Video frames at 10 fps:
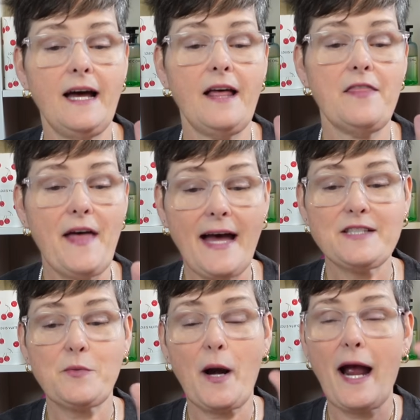
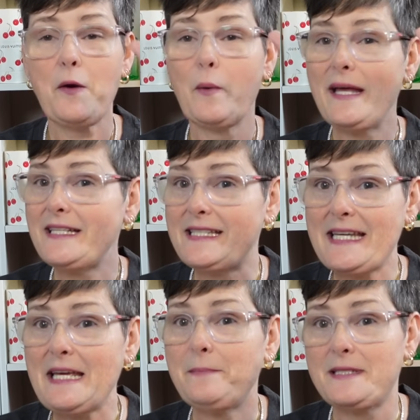That's where I went
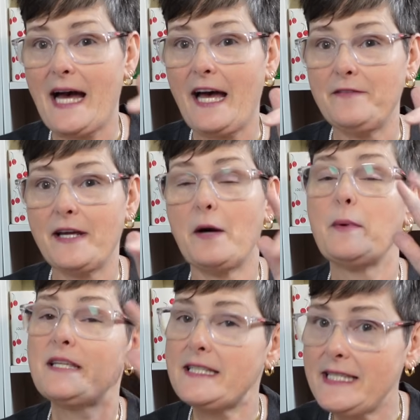deep diving. I
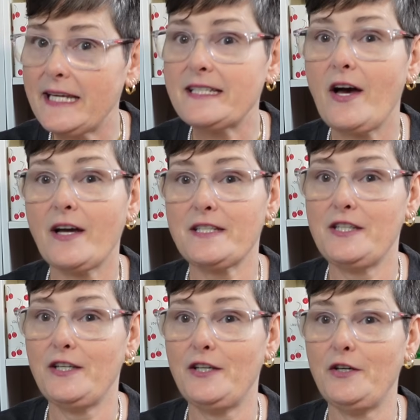went to TikTok
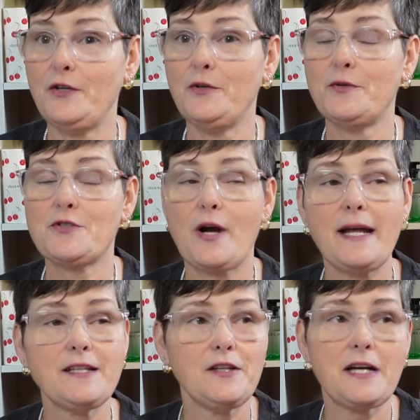too,
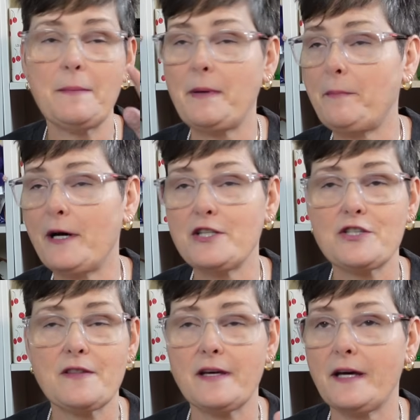tried to look up a bunch
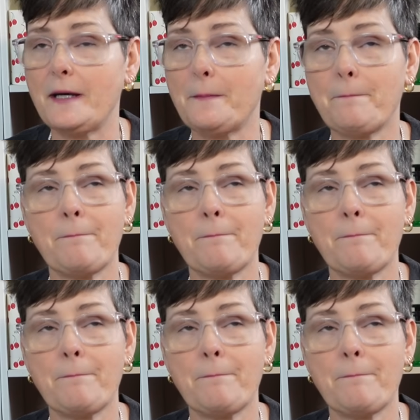of the